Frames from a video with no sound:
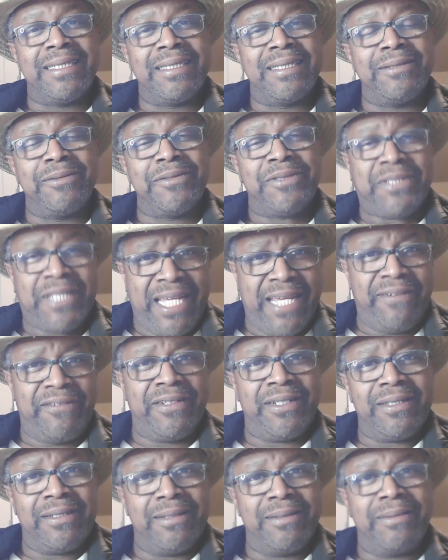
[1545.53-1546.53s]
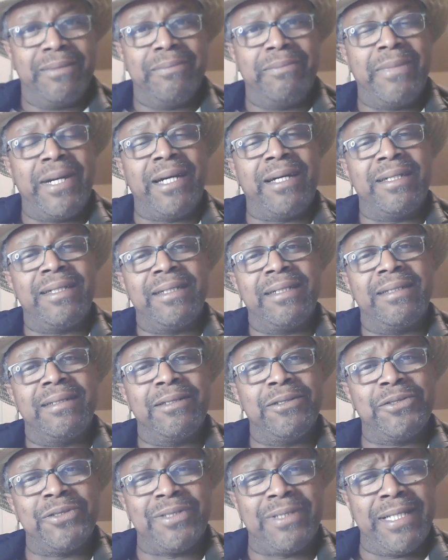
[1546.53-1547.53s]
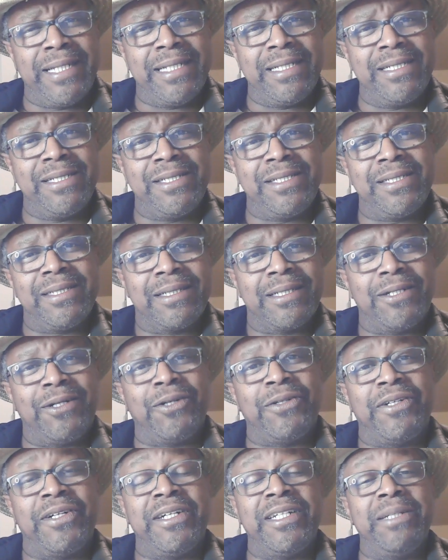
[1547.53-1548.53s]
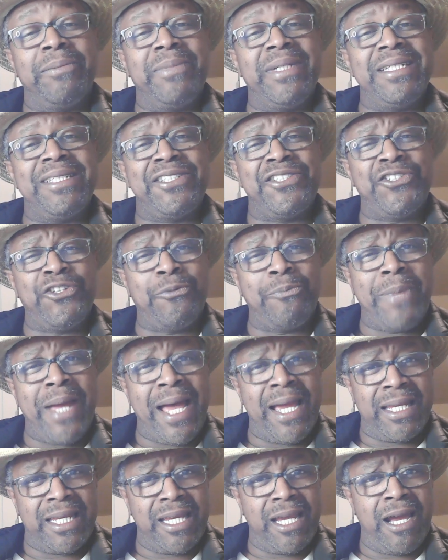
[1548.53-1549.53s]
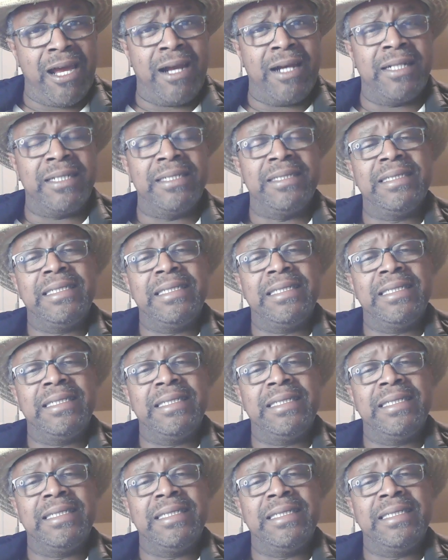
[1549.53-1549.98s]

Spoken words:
was given by those ladies called honeybees in your backyard.